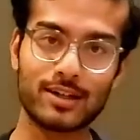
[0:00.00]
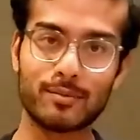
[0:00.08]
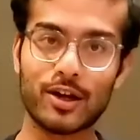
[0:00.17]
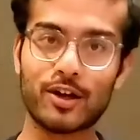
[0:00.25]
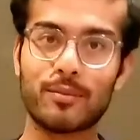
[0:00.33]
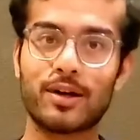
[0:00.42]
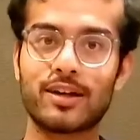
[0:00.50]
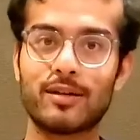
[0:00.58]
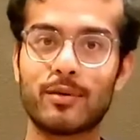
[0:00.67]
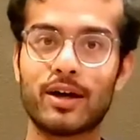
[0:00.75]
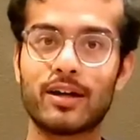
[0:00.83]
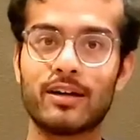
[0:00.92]
by your monkey
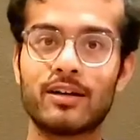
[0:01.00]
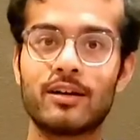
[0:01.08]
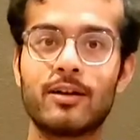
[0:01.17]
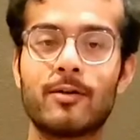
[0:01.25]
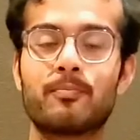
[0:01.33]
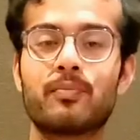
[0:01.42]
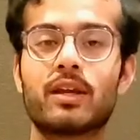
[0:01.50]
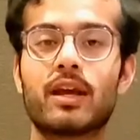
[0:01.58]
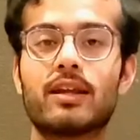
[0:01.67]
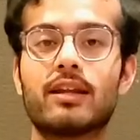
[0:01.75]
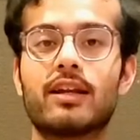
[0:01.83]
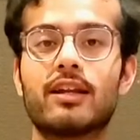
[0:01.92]
mind.
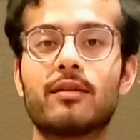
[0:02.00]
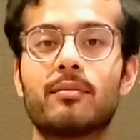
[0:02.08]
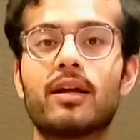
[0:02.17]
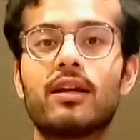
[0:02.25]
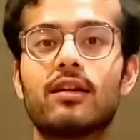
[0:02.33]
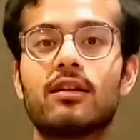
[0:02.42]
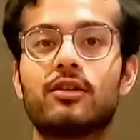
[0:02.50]
And then in the middle,